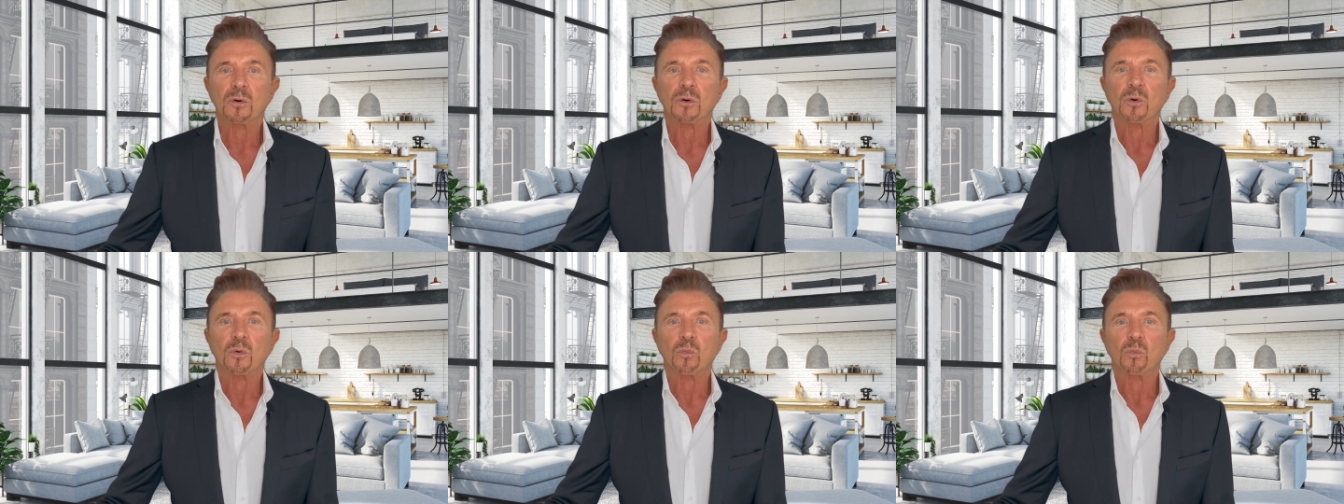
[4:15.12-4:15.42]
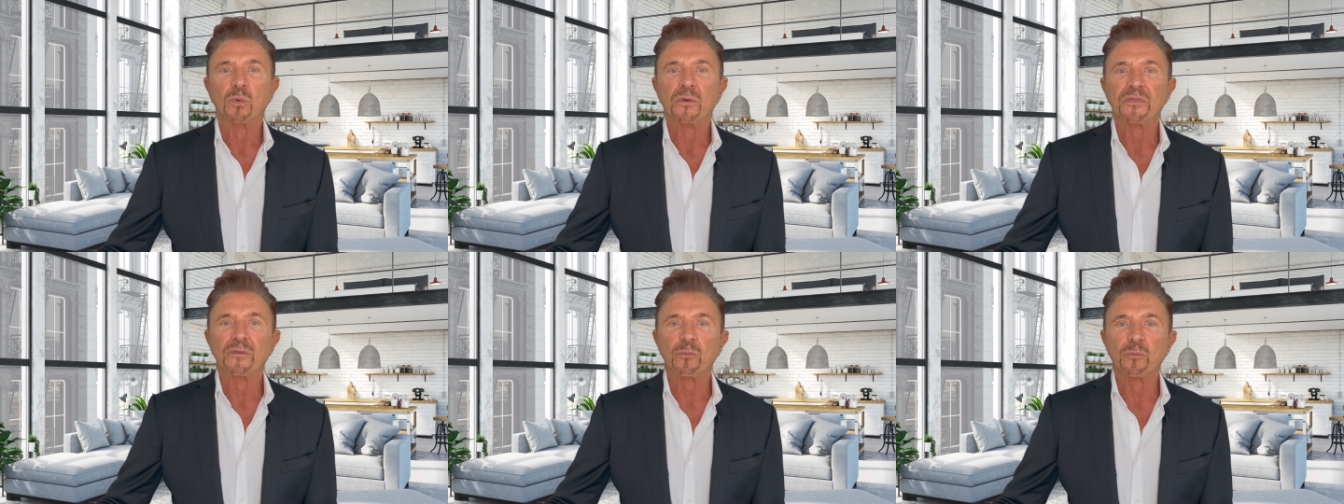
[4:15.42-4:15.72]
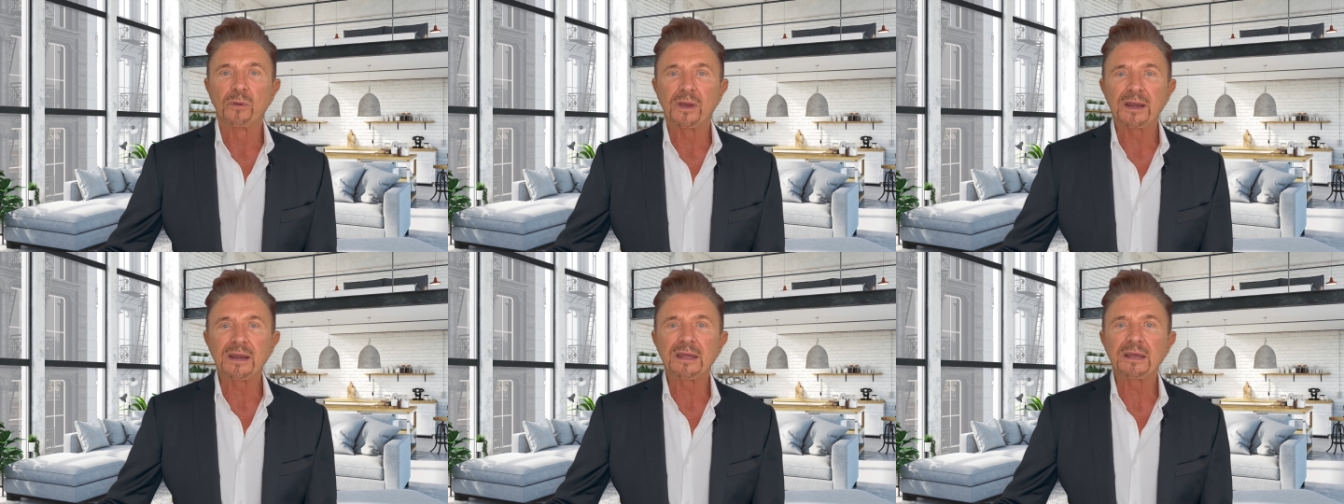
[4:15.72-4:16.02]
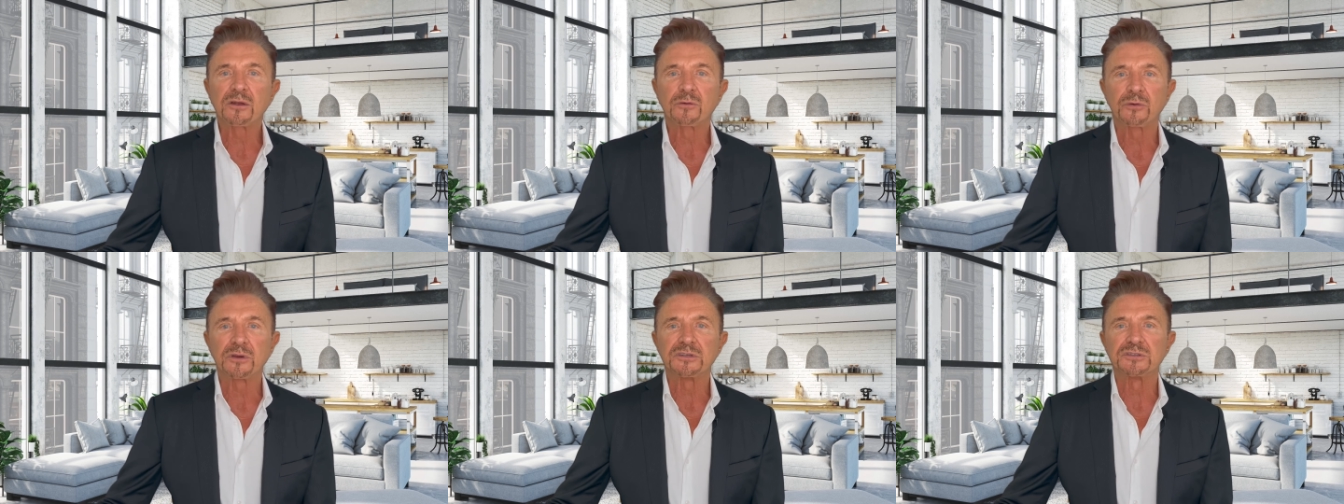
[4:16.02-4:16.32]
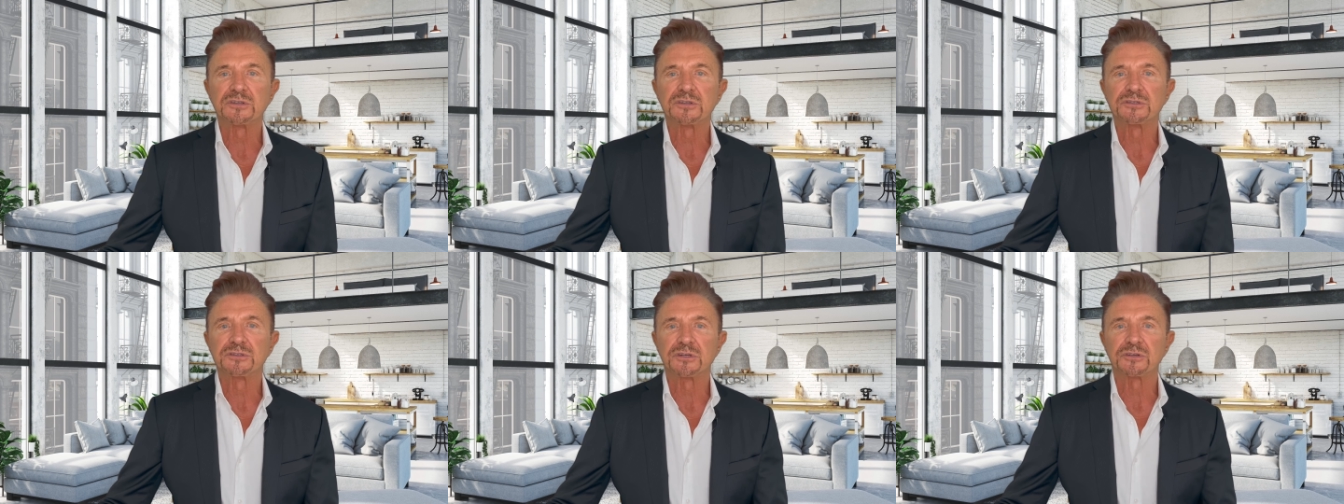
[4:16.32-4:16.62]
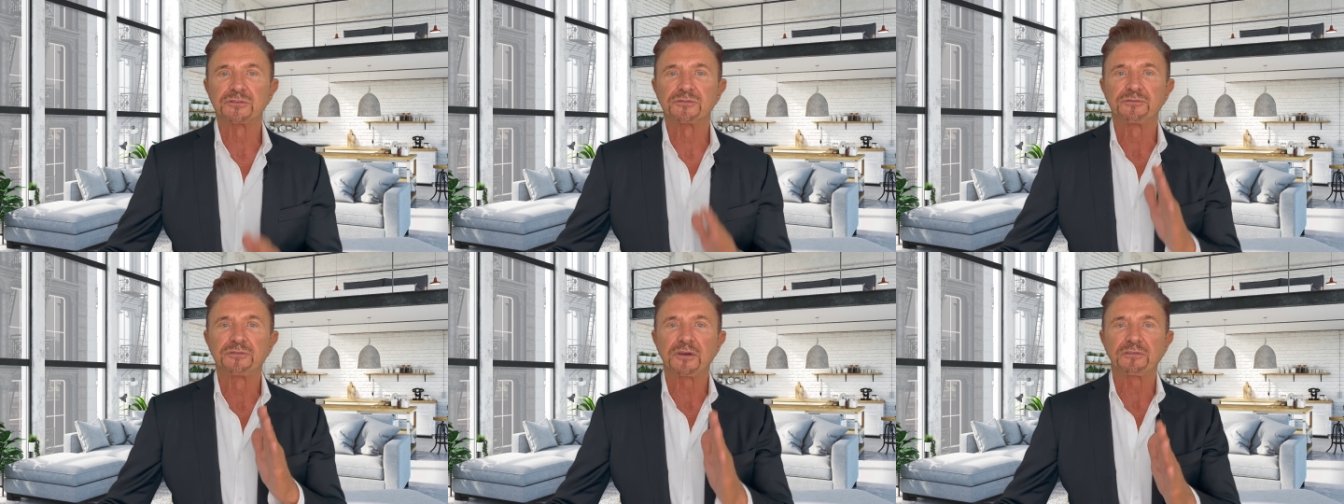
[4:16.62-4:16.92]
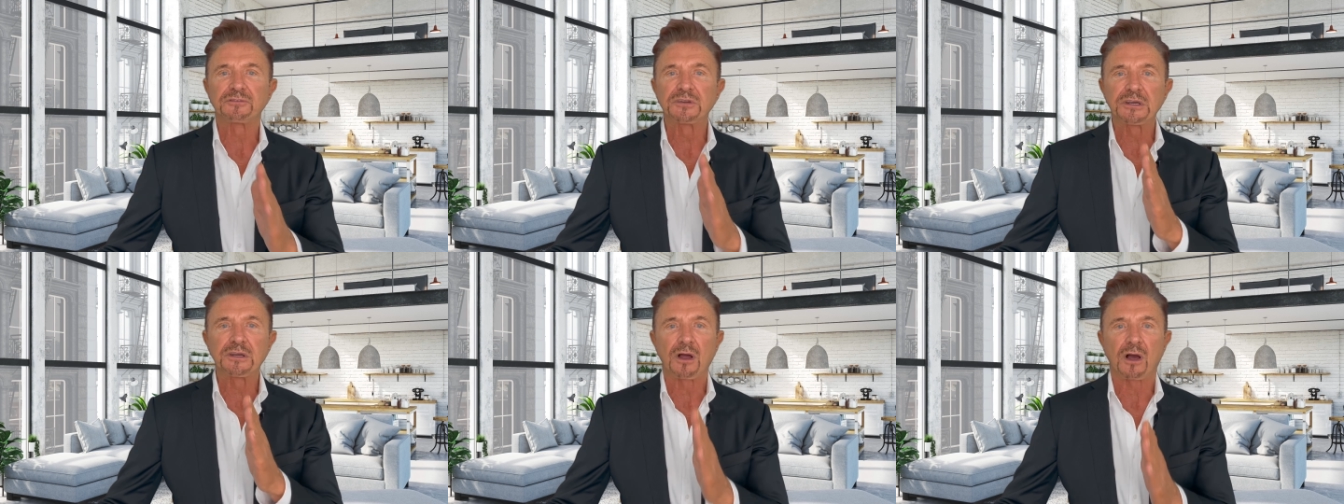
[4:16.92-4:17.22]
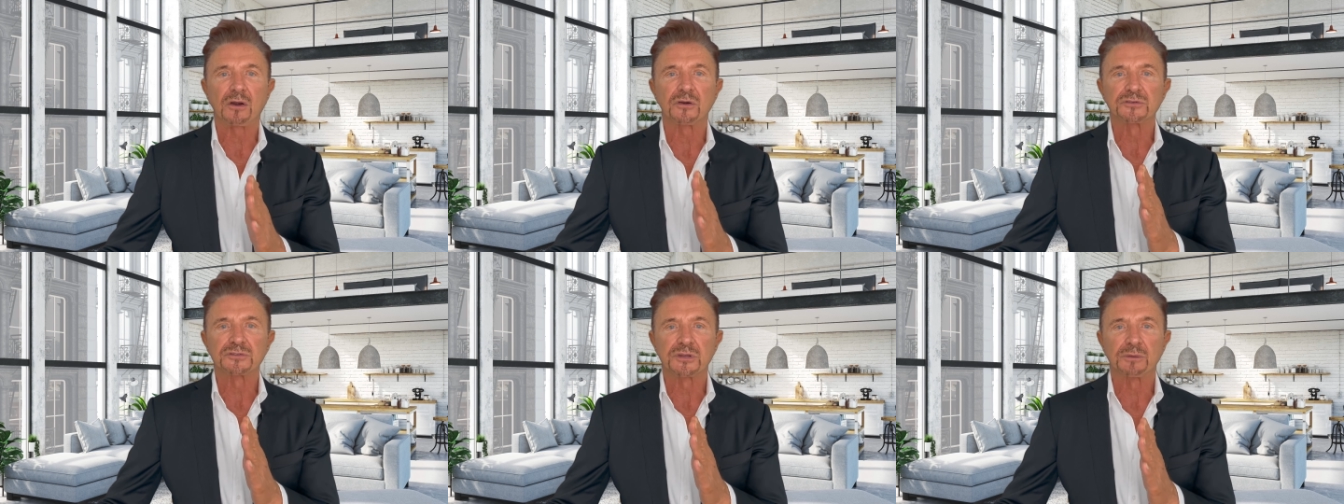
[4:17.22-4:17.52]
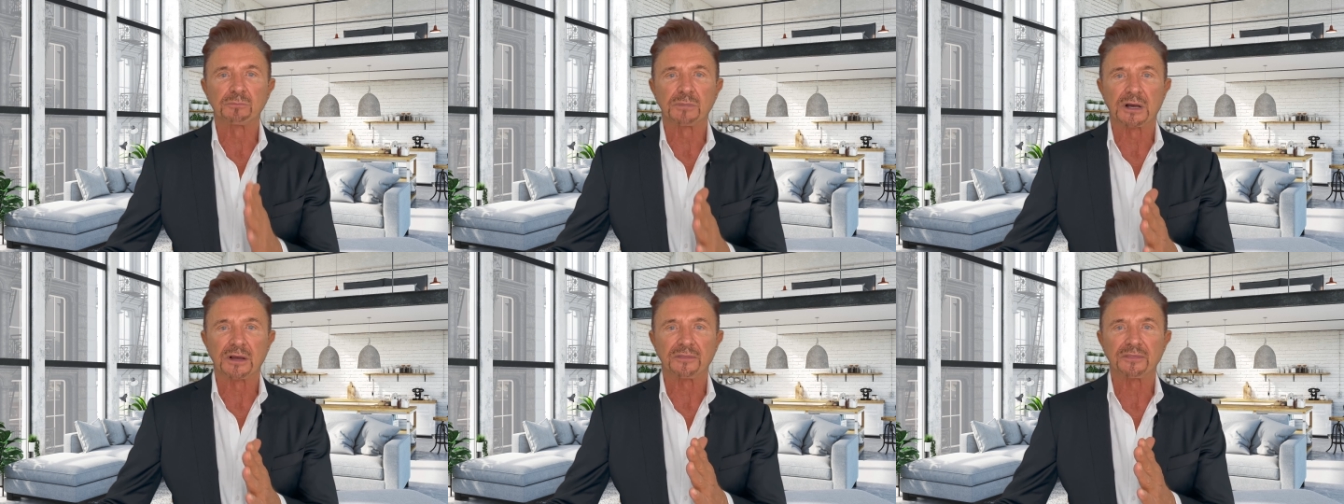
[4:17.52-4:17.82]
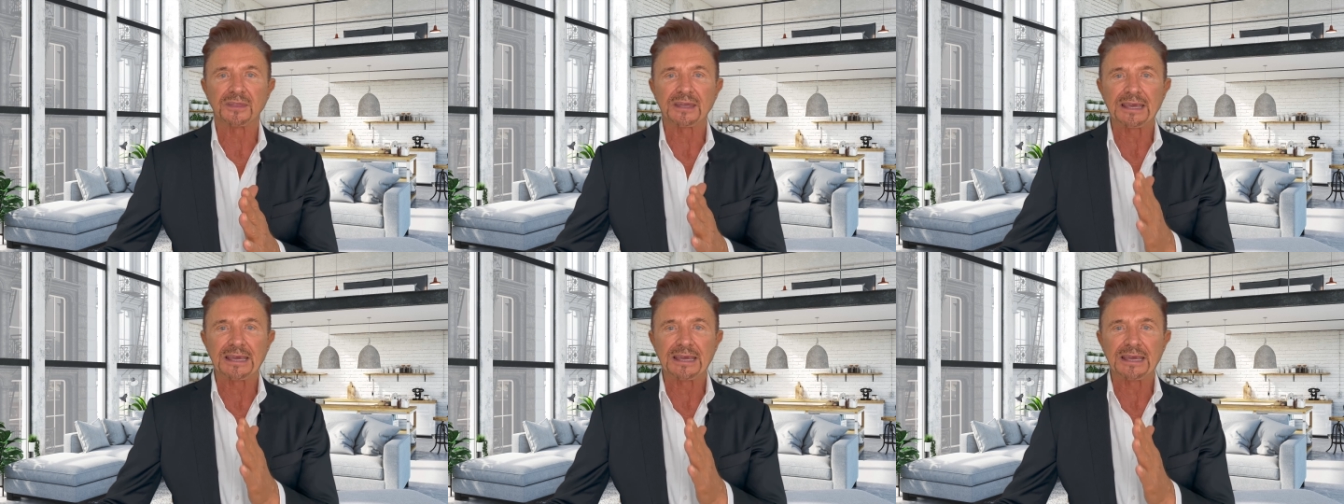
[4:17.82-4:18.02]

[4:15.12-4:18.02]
When the rent increases just $50 a month